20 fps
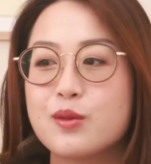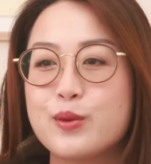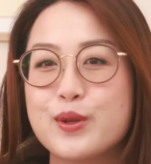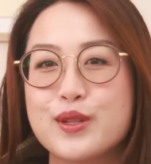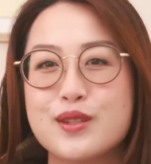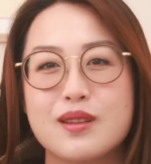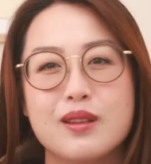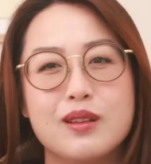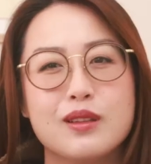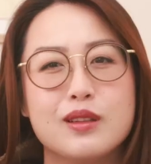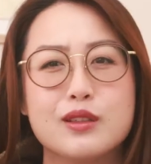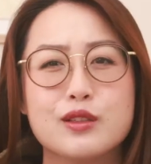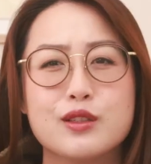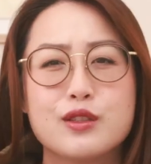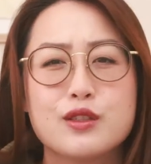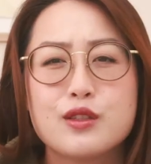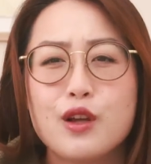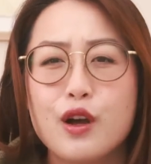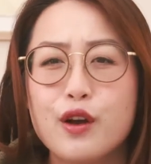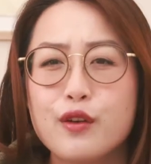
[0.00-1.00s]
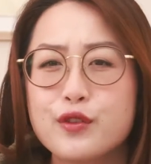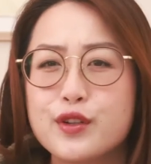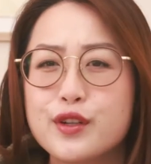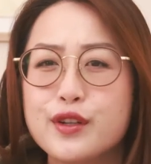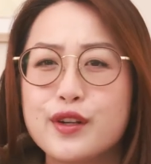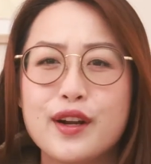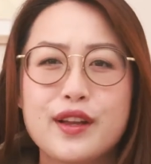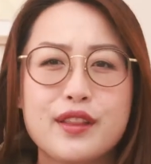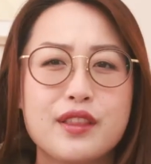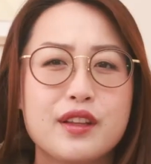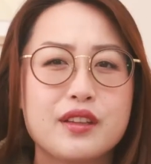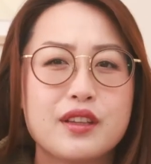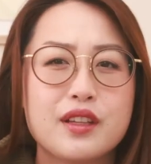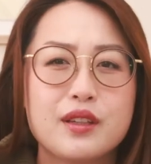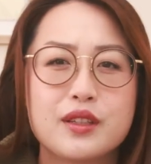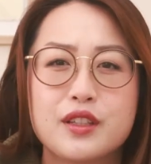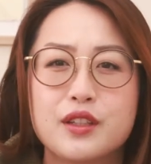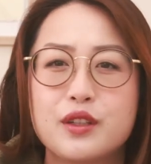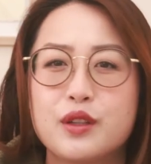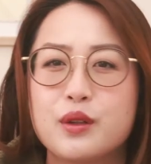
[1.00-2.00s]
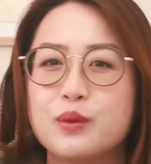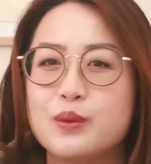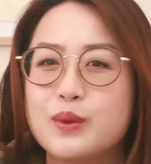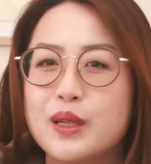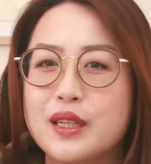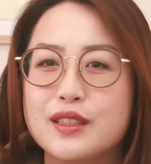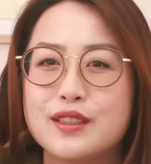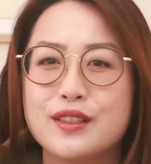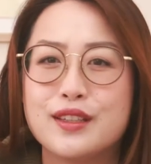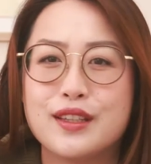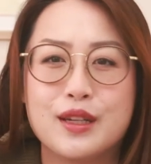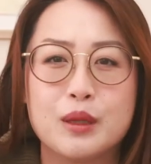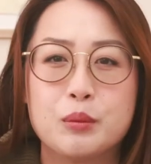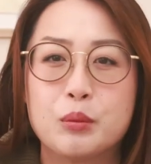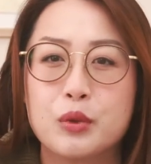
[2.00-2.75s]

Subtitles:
it was a little softer. I thought that could go well in a